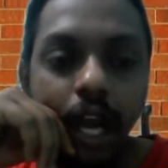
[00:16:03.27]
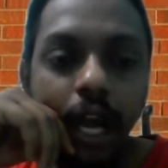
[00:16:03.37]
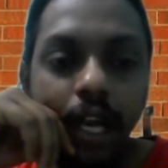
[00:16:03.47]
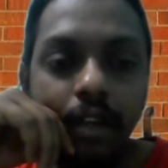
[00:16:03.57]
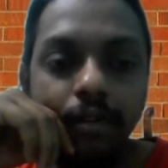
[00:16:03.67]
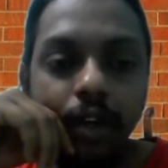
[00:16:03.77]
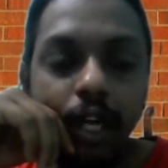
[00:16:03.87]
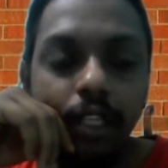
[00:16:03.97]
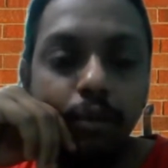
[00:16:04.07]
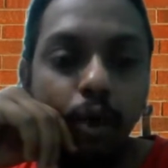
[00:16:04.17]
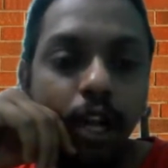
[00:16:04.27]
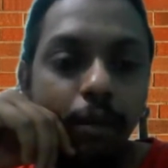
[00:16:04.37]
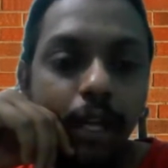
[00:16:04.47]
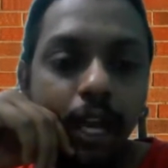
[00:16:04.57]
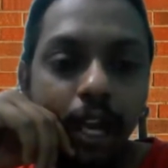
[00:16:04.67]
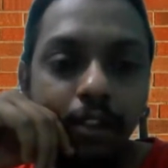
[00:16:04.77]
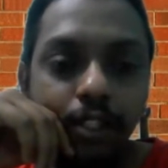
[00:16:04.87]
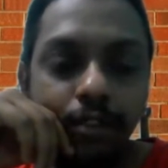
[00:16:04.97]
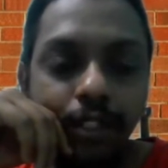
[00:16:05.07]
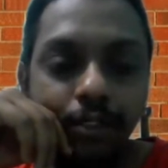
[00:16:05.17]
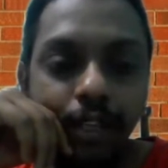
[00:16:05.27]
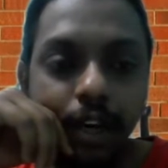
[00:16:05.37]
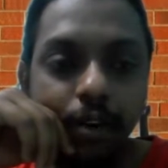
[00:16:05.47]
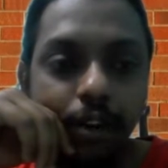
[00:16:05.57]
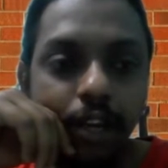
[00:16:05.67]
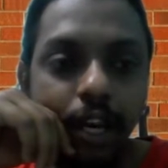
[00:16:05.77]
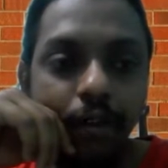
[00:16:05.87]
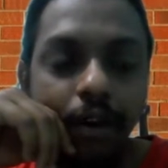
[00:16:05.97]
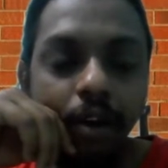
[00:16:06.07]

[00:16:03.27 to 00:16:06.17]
and what are the programming languages which we are going to cover.